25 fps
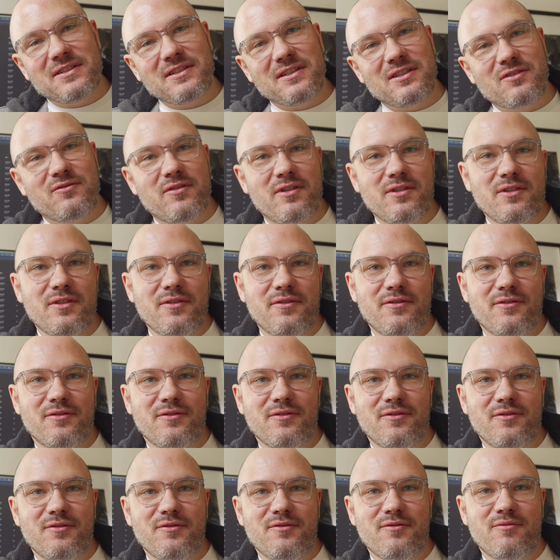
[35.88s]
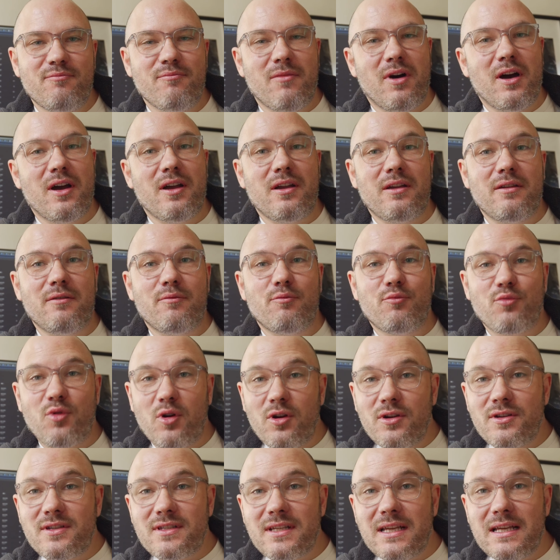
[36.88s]
going to run you through my
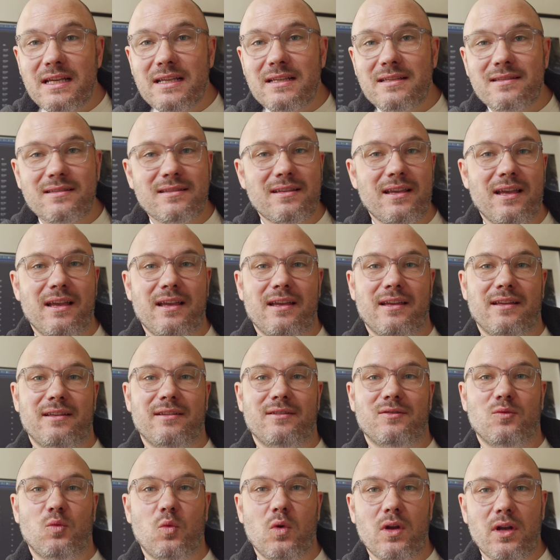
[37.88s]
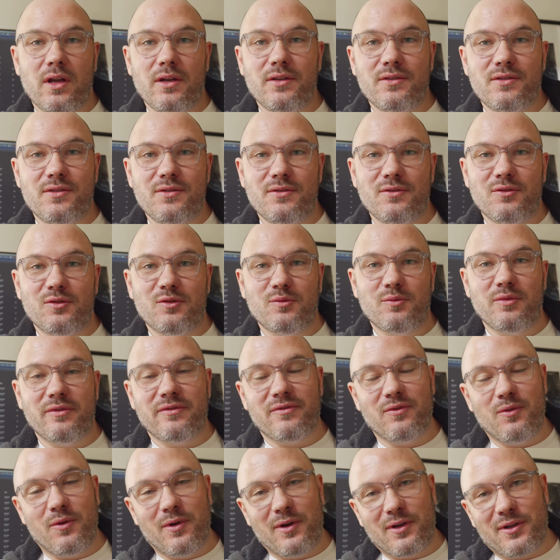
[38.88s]
process and what I do
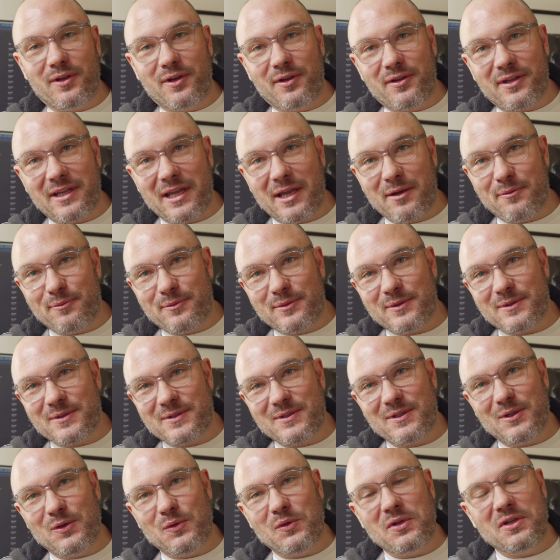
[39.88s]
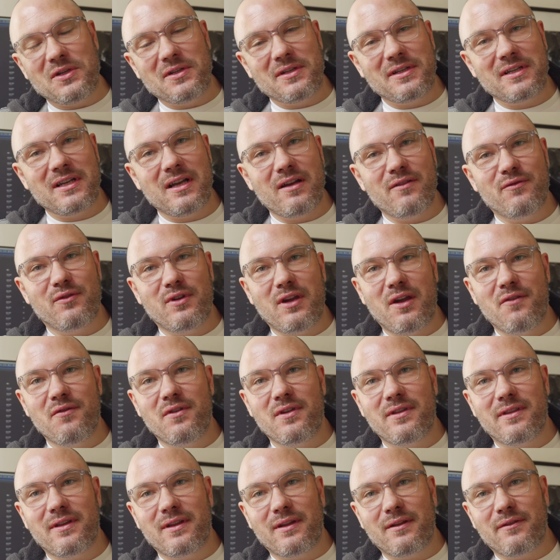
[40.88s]
before I go camp. So we're going to cover
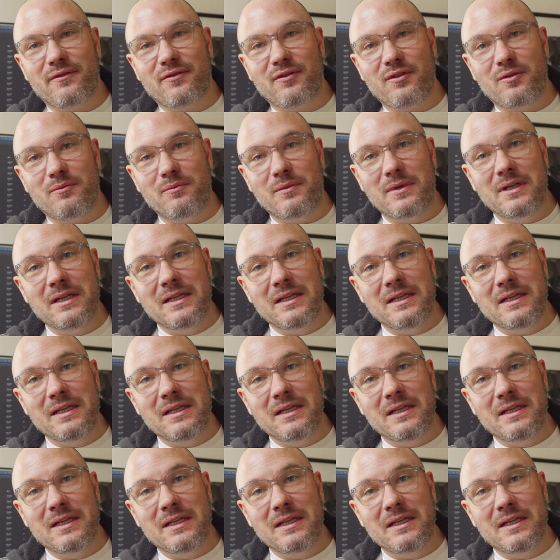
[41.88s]
everything from